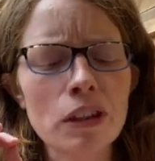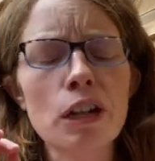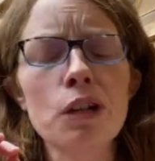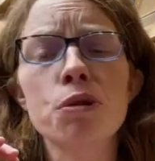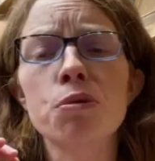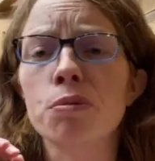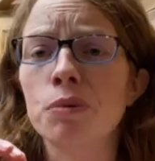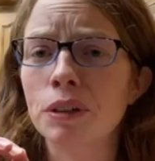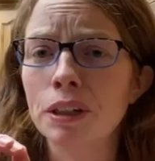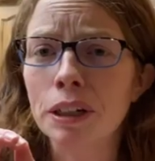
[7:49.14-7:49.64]

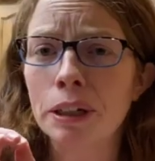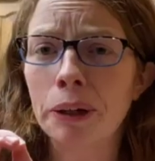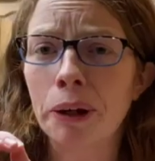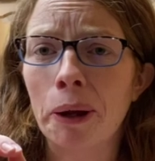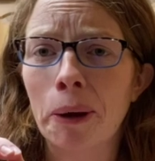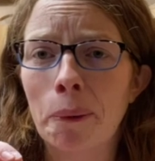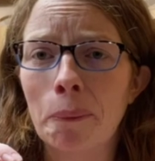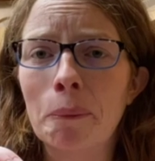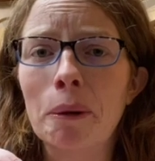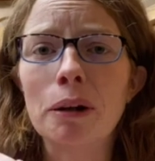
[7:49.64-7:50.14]
It's really
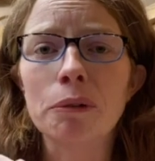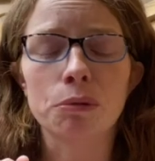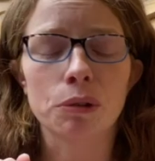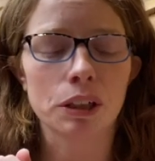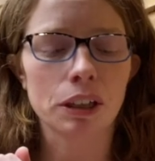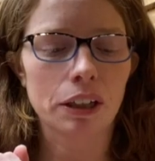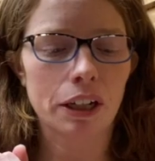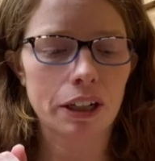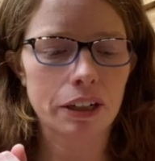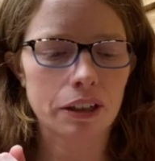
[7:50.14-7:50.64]
good. I
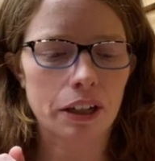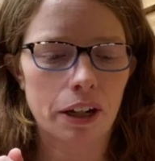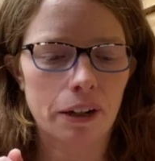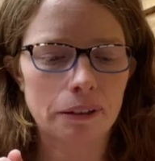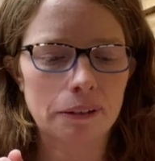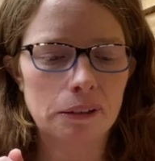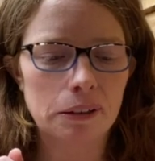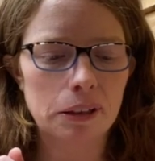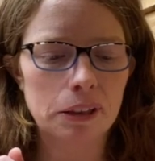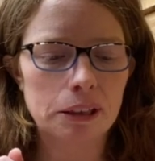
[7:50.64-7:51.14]
really like that.
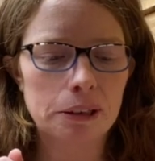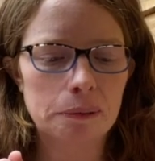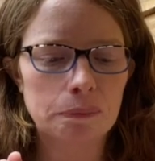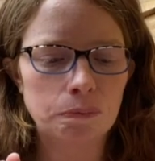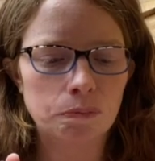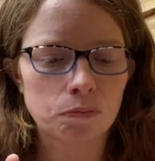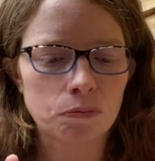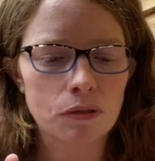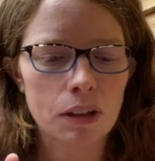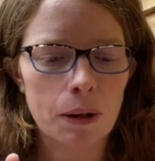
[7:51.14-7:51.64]

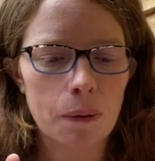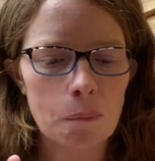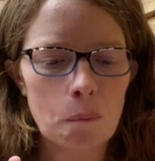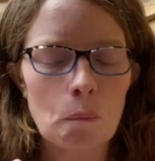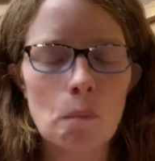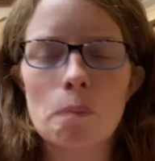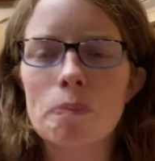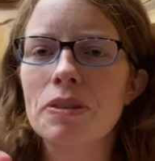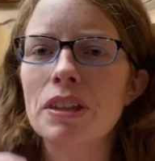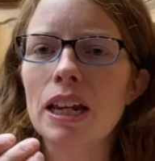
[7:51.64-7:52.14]

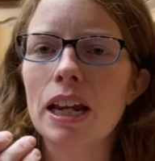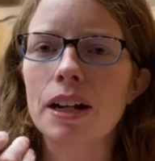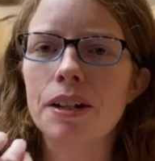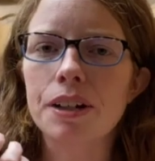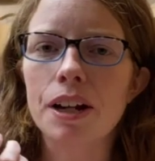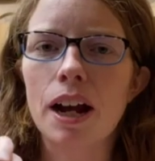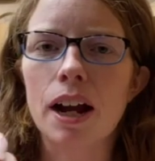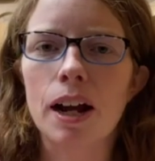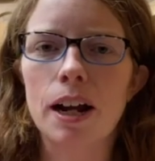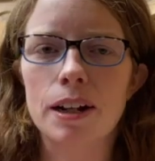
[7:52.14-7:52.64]
And
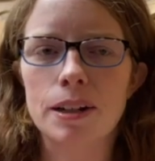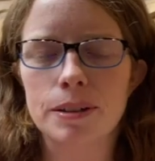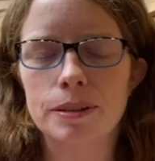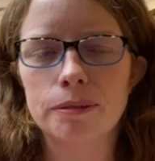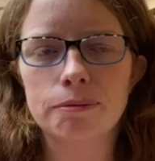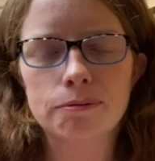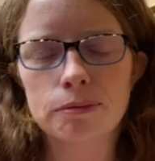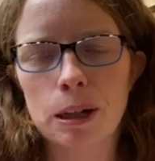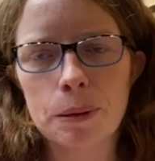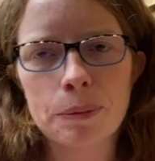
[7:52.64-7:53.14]
yeah,
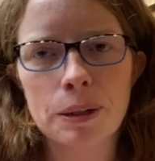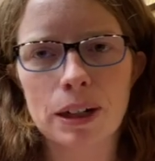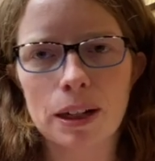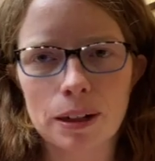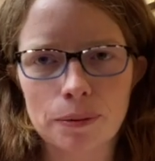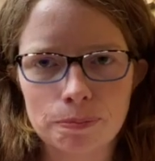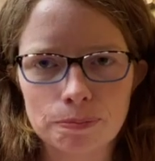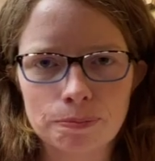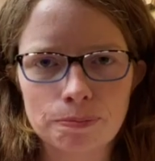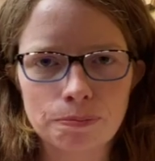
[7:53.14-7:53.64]
I mean,
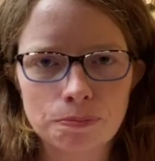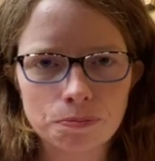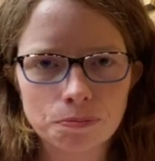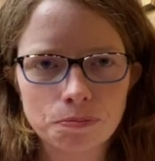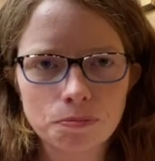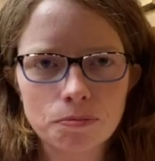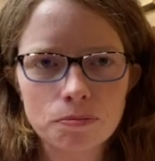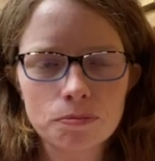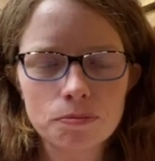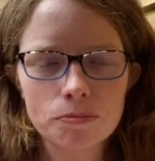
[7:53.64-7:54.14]
I'm
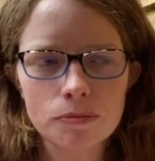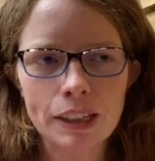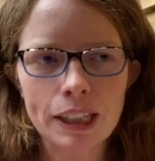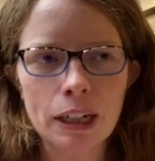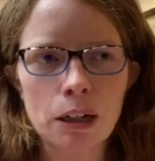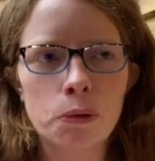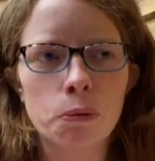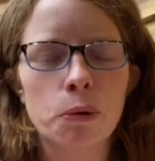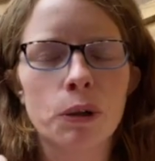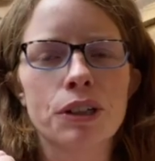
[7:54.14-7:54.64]

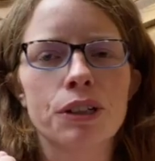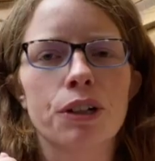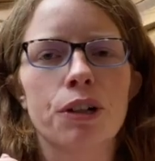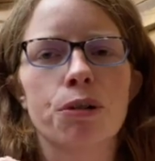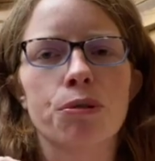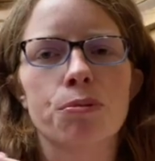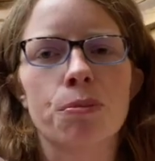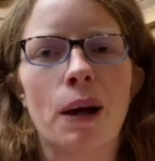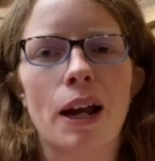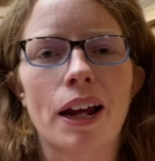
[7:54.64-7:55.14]
one to
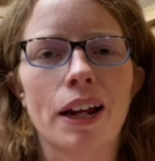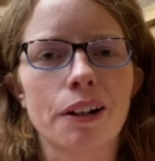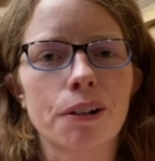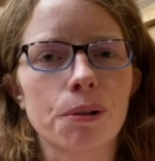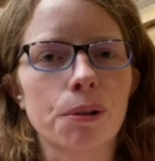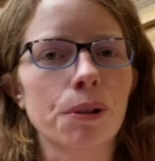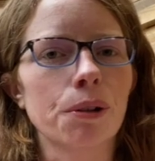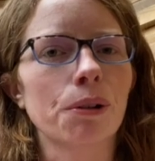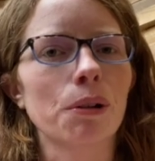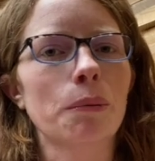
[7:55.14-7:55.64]
go buy a
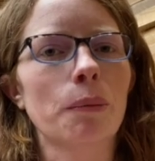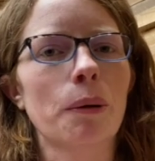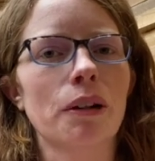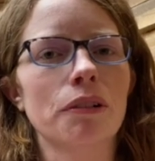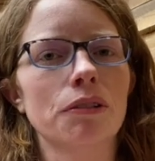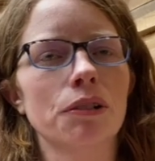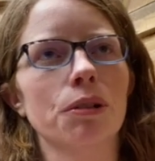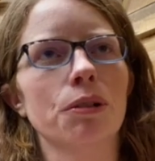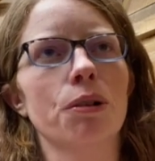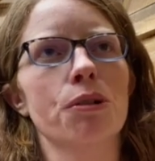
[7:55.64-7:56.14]
granola bar
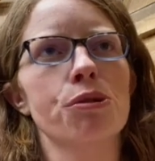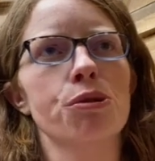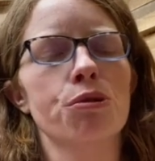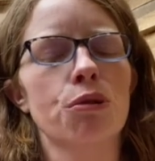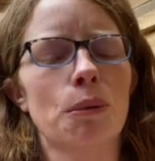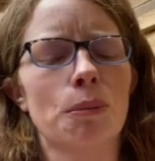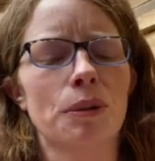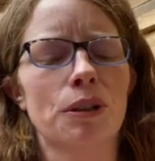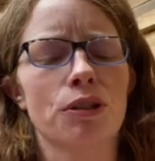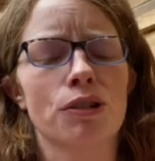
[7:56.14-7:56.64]
from the grocery
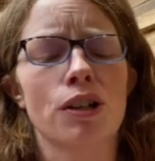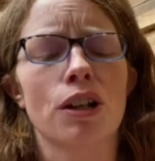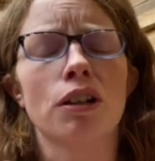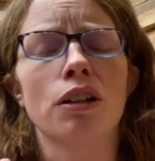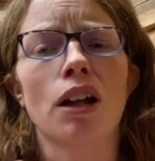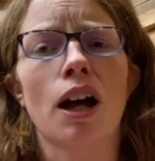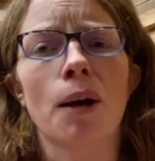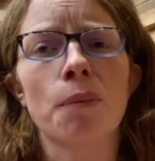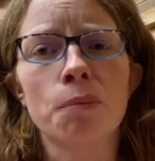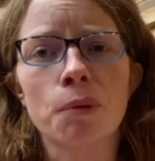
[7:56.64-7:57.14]
store, but there's a
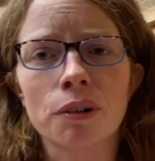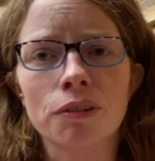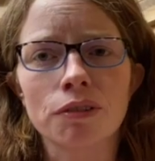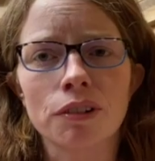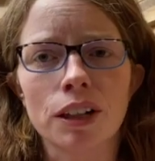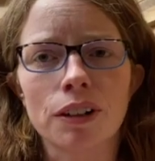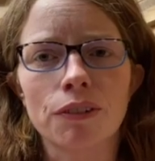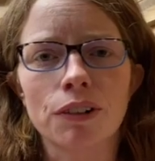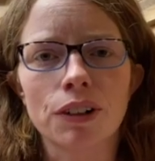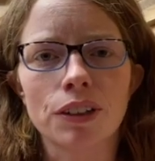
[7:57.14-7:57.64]
lot more
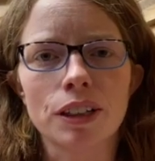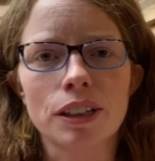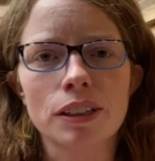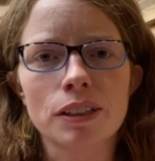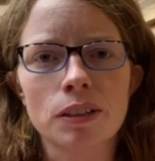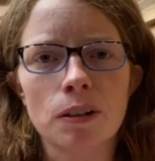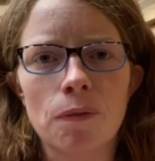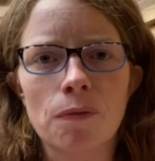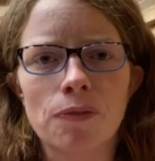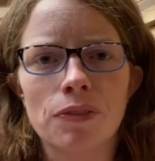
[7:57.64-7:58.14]
flavor in
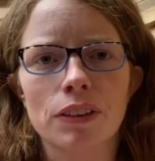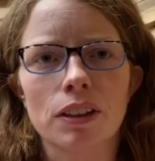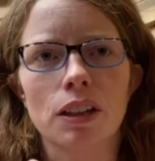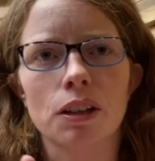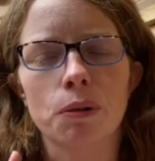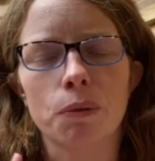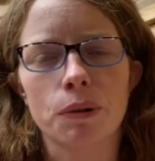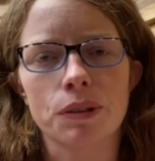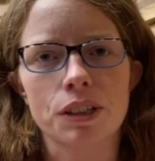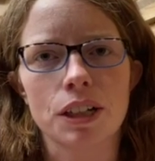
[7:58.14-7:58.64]
this than
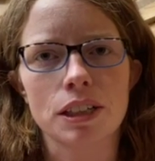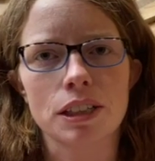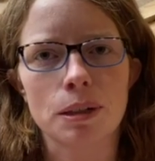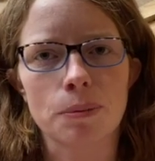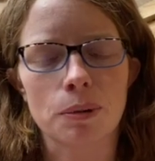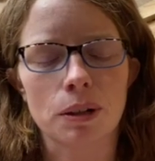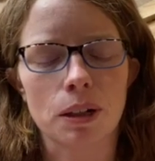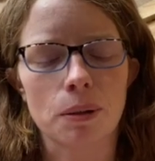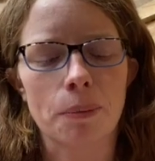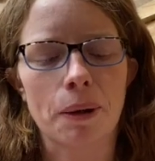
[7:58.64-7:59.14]
the ones I
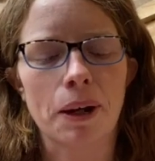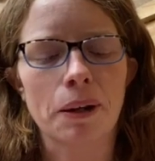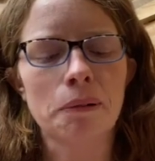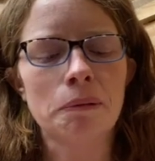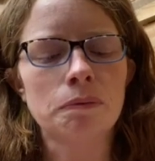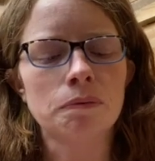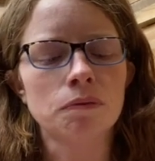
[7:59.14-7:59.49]
typically buy.